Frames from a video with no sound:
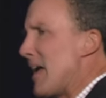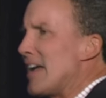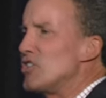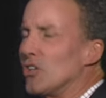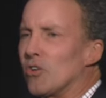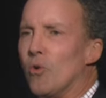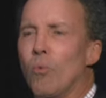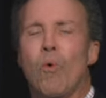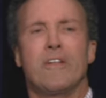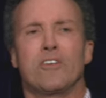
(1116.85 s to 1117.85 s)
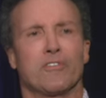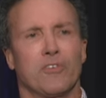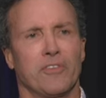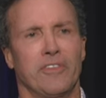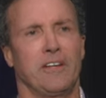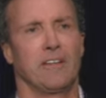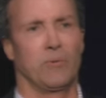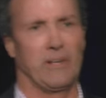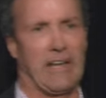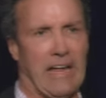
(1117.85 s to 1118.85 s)
magical, wonderful thing
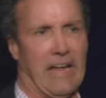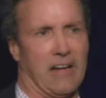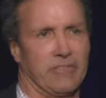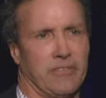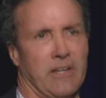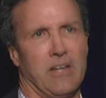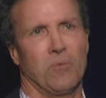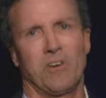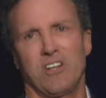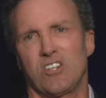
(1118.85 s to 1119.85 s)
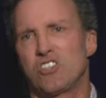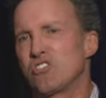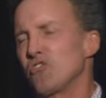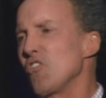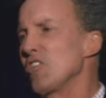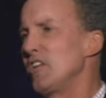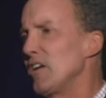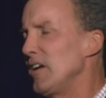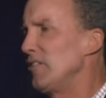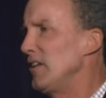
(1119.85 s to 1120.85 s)
that we have. What an
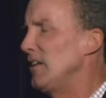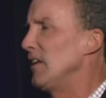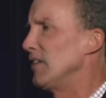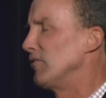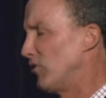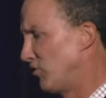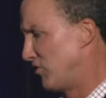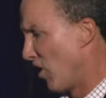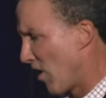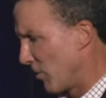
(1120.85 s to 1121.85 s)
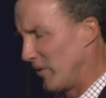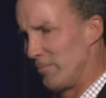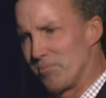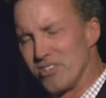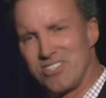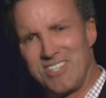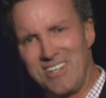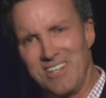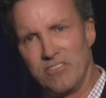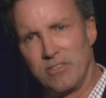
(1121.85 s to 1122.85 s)
extraordinary thing that Darwin
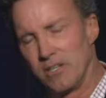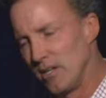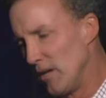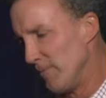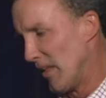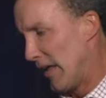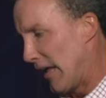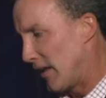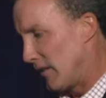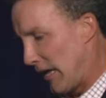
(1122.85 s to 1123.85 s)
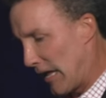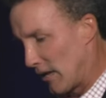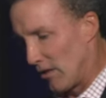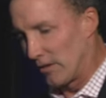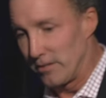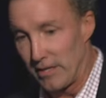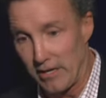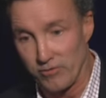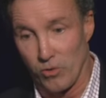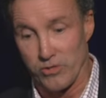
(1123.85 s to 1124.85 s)
perceived. And the analog to
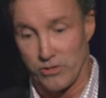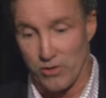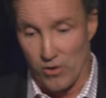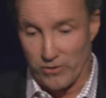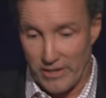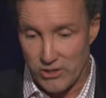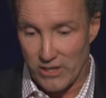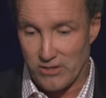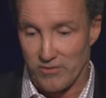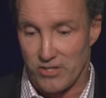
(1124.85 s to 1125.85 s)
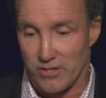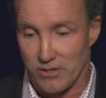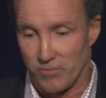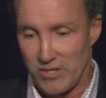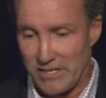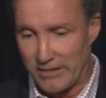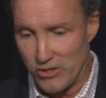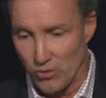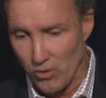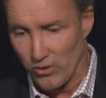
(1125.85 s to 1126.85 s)
that, of course, is our own digestive system. We take
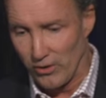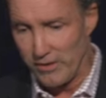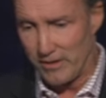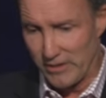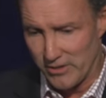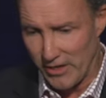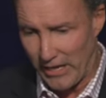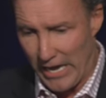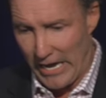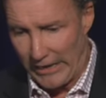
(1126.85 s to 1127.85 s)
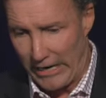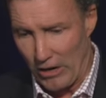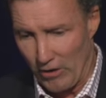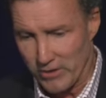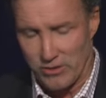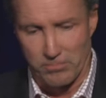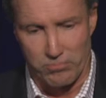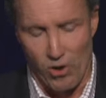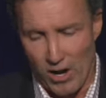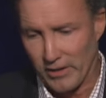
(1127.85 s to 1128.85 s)
these orderly things like carrots and
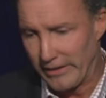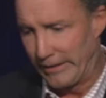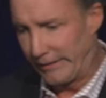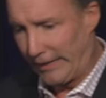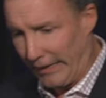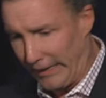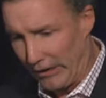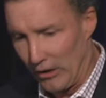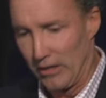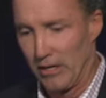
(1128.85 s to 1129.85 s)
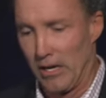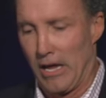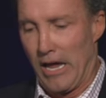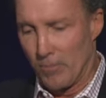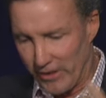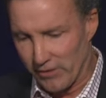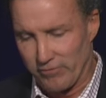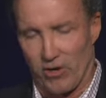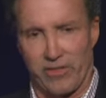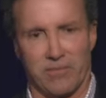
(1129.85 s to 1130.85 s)
broccoli and kale, and we
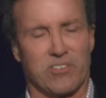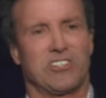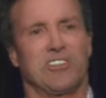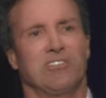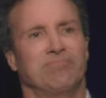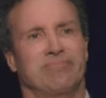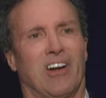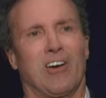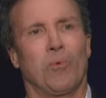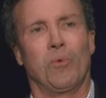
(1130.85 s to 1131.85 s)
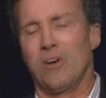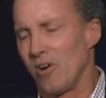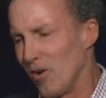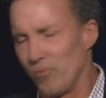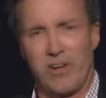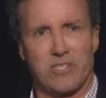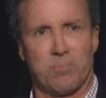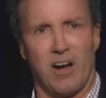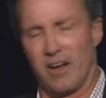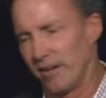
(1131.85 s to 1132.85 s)
convert them to our waste
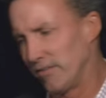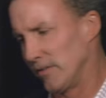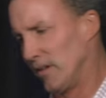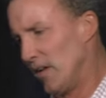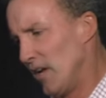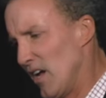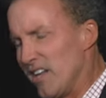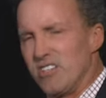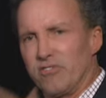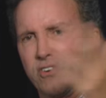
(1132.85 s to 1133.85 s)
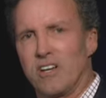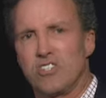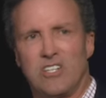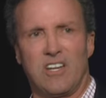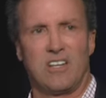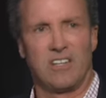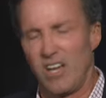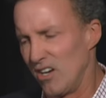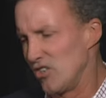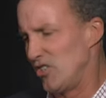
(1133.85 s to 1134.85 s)
products, undifferentiated
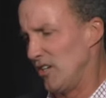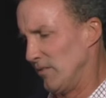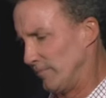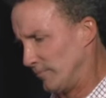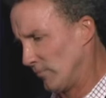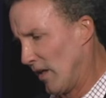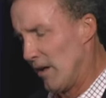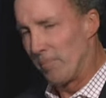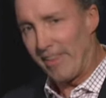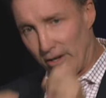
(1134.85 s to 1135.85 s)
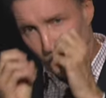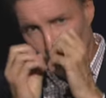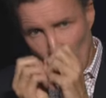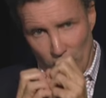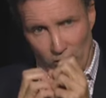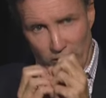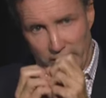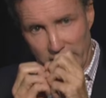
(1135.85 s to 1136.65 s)
energy. But that order